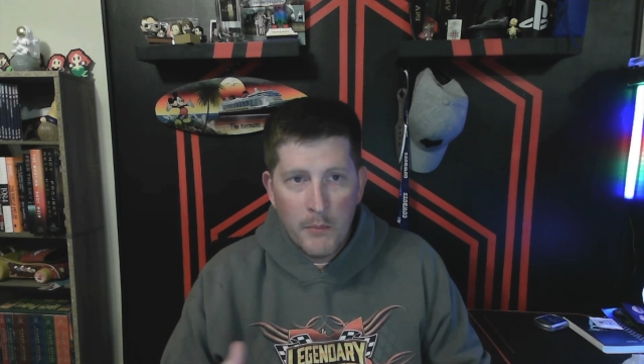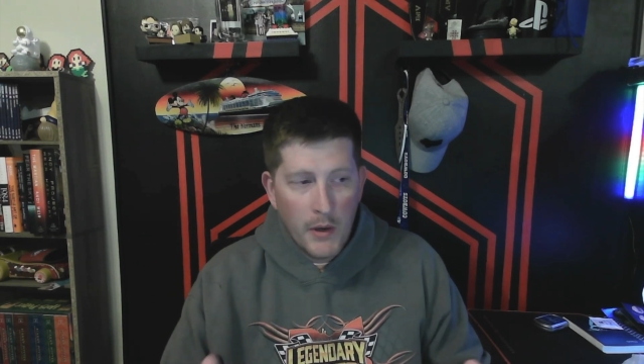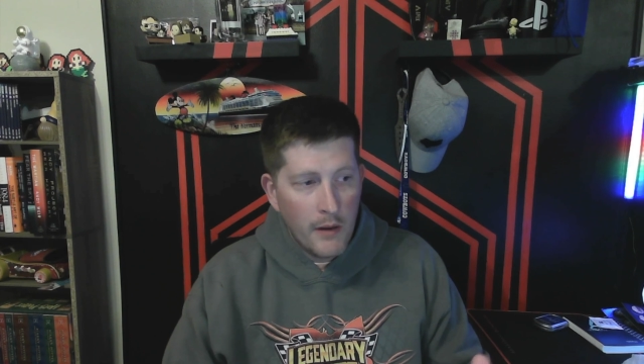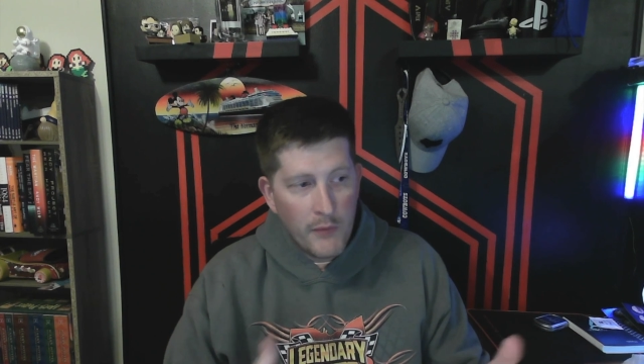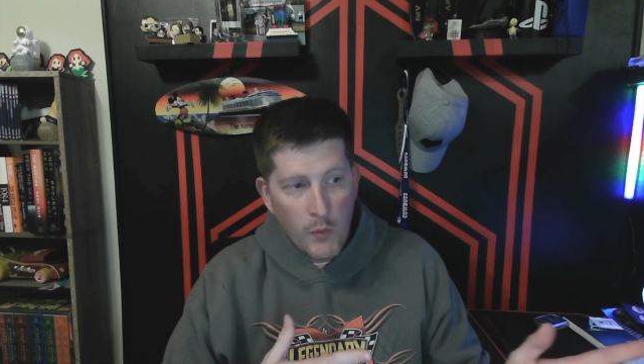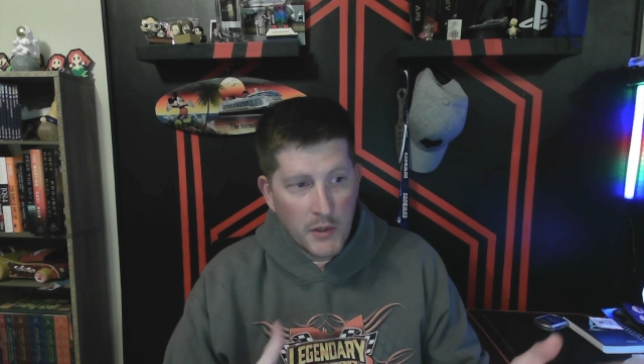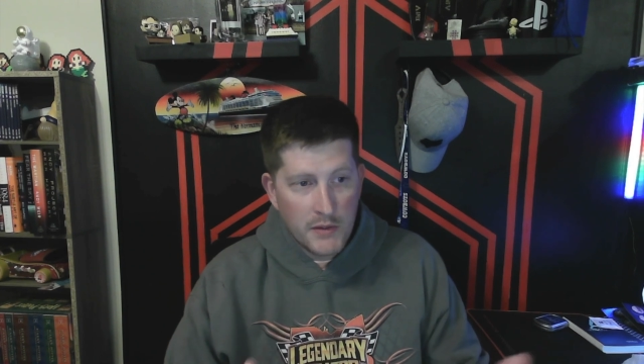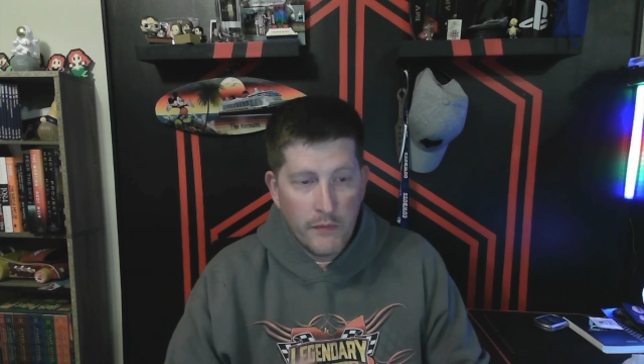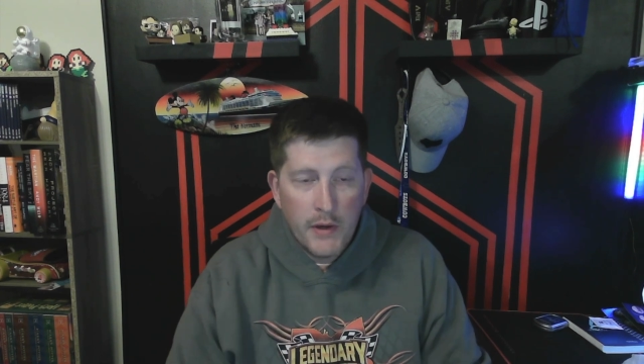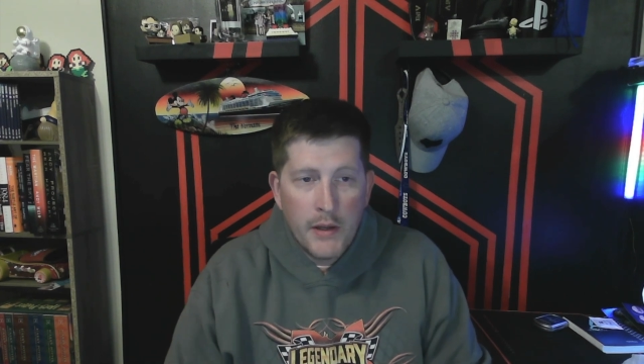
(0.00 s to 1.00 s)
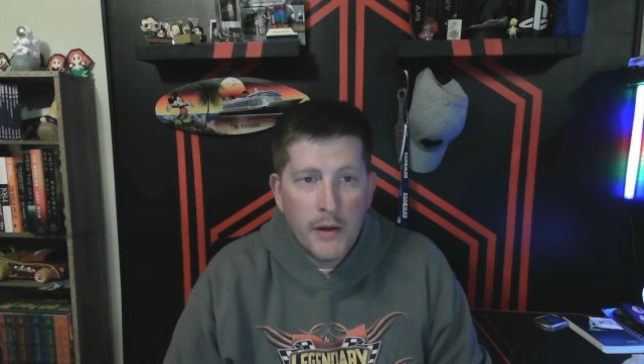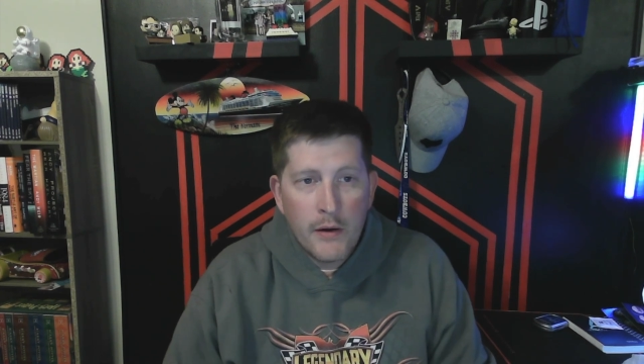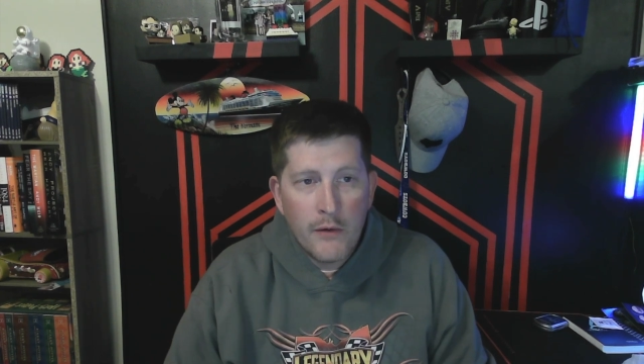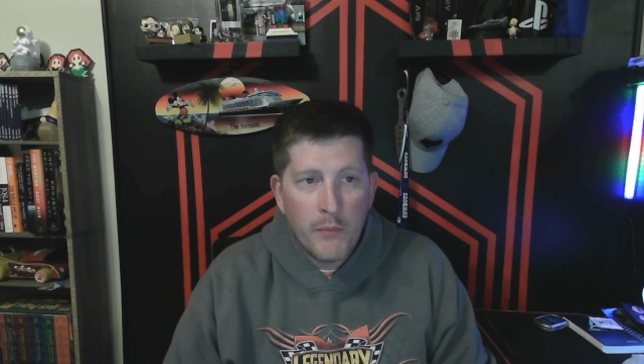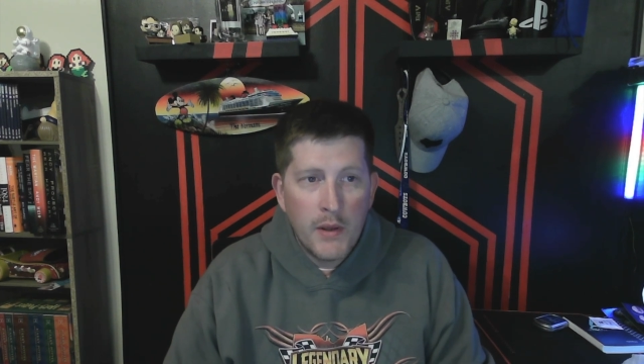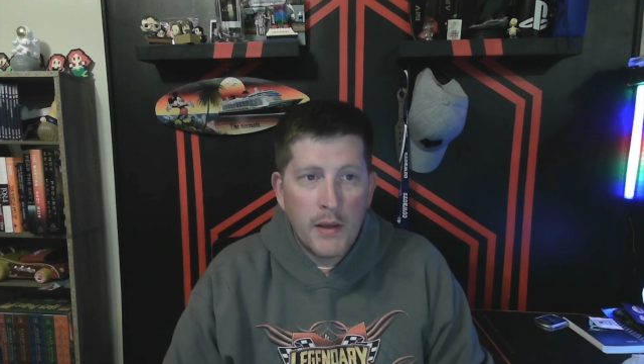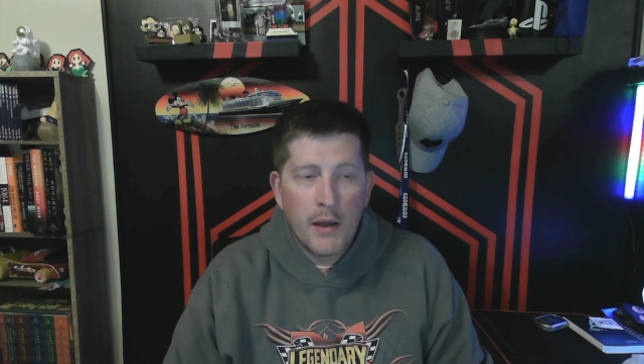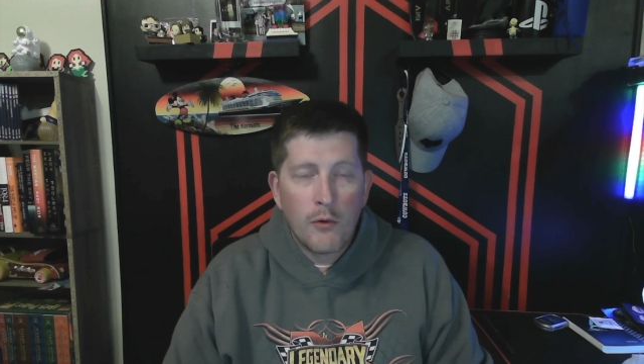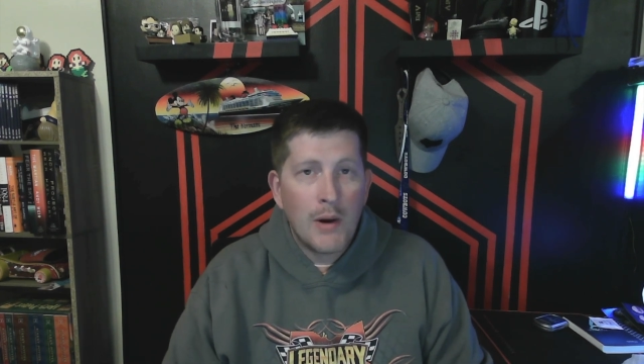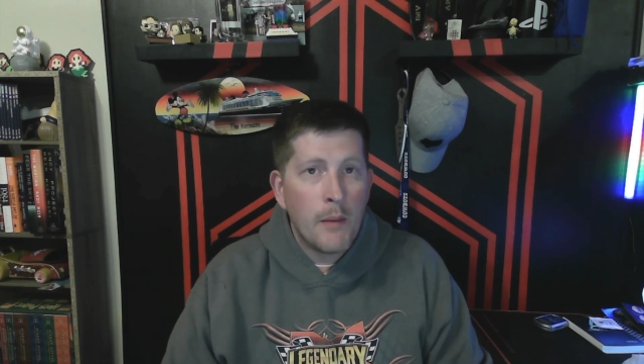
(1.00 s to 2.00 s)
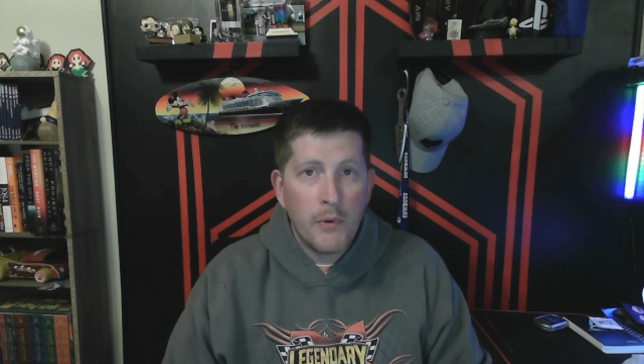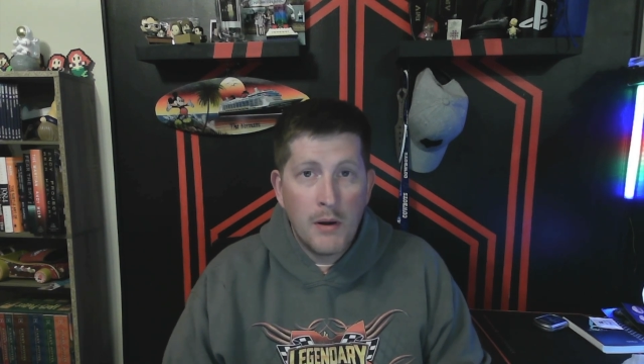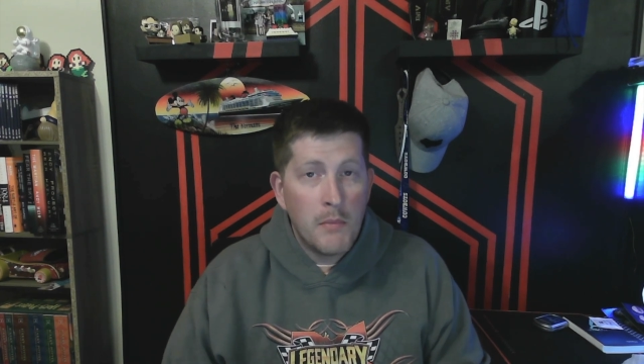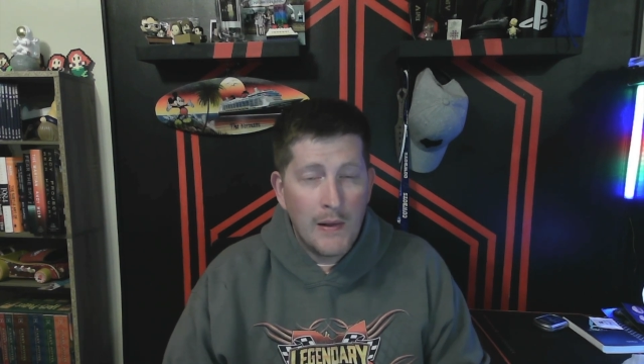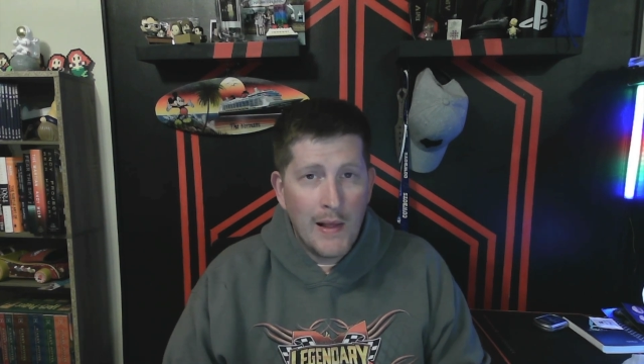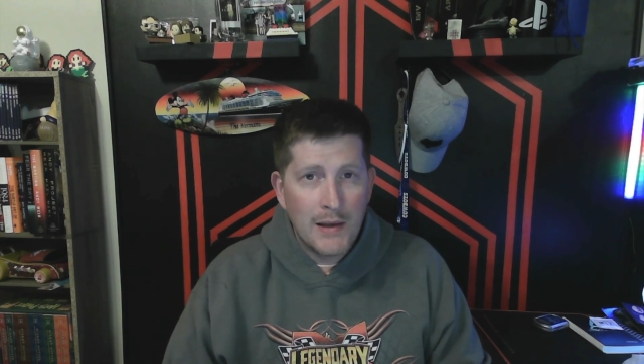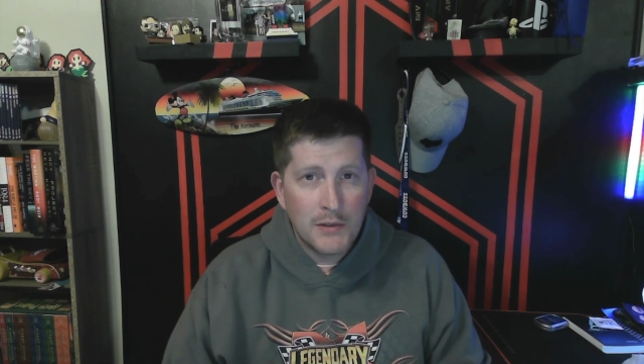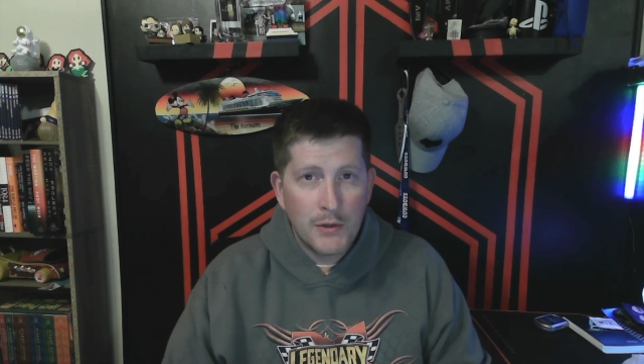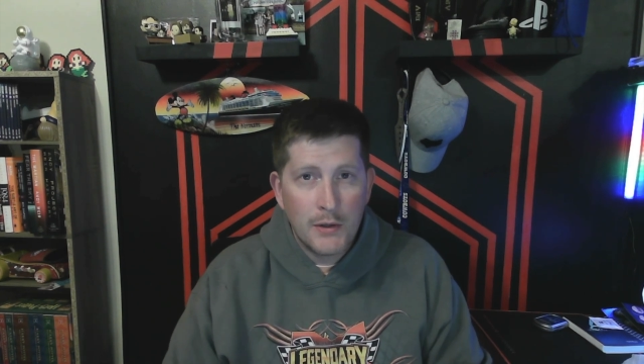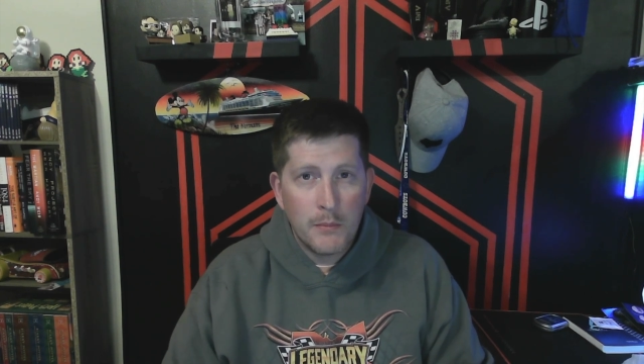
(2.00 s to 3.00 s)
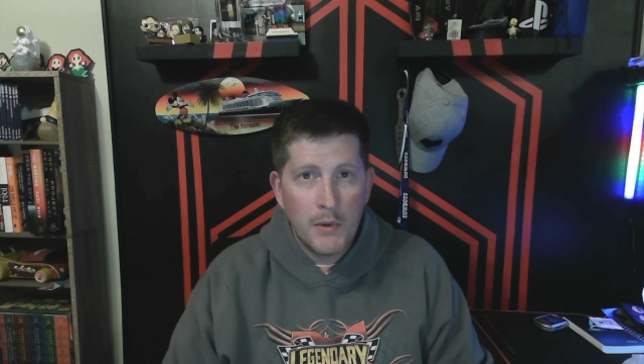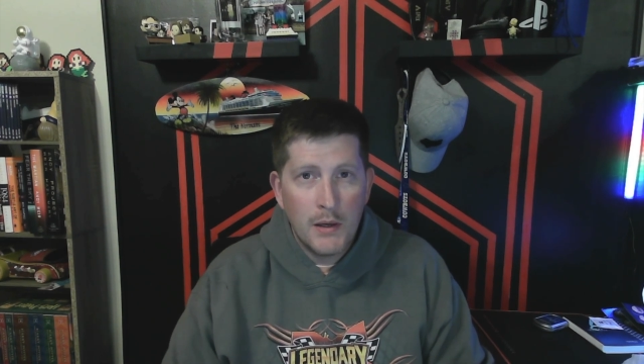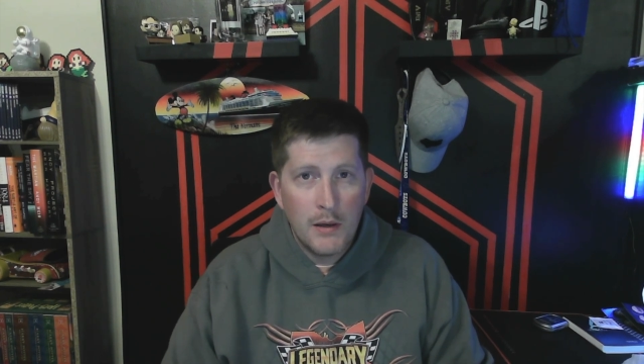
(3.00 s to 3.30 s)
But if you watch the video of me kind of wrapping up my last term,